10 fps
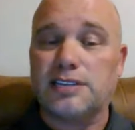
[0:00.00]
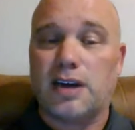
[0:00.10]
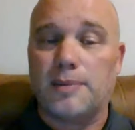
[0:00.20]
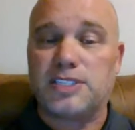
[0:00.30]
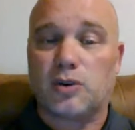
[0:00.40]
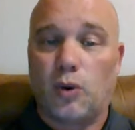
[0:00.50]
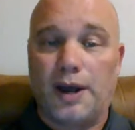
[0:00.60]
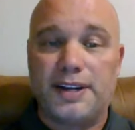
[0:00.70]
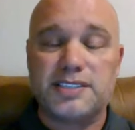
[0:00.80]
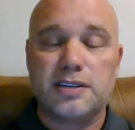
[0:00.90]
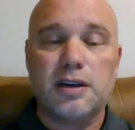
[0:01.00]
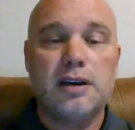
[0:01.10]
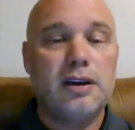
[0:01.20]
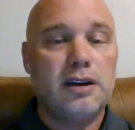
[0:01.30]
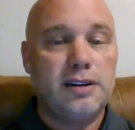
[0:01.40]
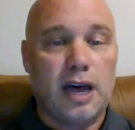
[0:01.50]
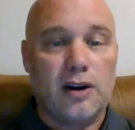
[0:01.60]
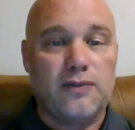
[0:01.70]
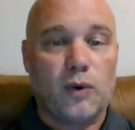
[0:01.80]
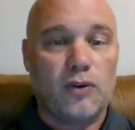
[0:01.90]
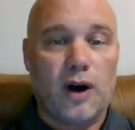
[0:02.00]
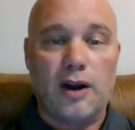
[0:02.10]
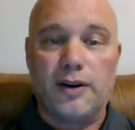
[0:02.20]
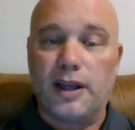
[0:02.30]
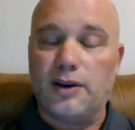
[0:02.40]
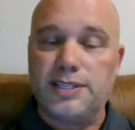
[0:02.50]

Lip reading: Thomas Aquinas down in Fort Lauderdale.